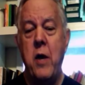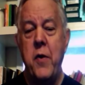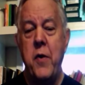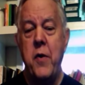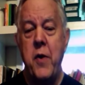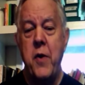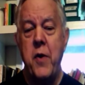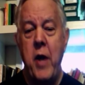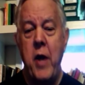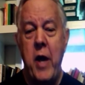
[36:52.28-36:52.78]

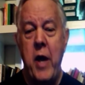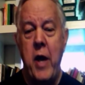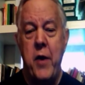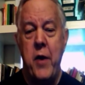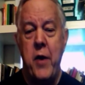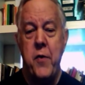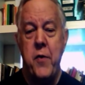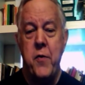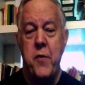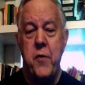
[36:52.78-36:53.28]

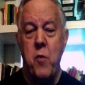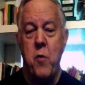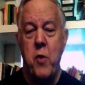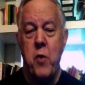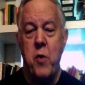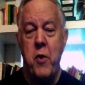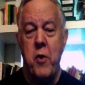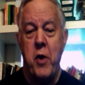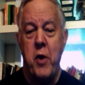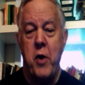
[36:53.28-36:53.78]
added
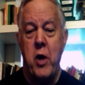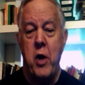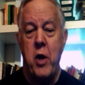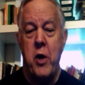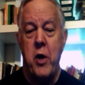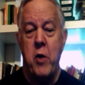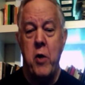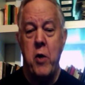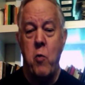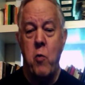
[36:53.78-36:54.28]
ordinary
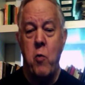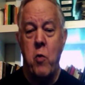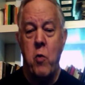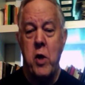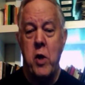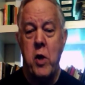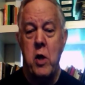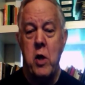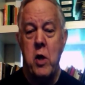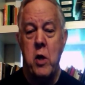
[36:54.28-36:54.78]
hunting or
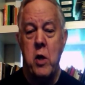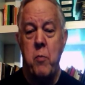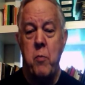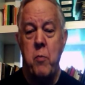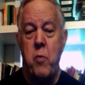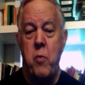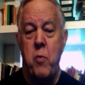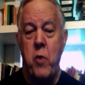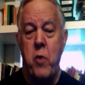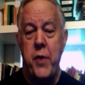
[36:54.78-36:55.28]
killing
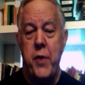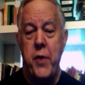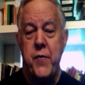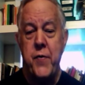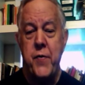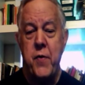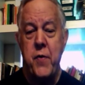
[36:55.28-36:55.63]
points.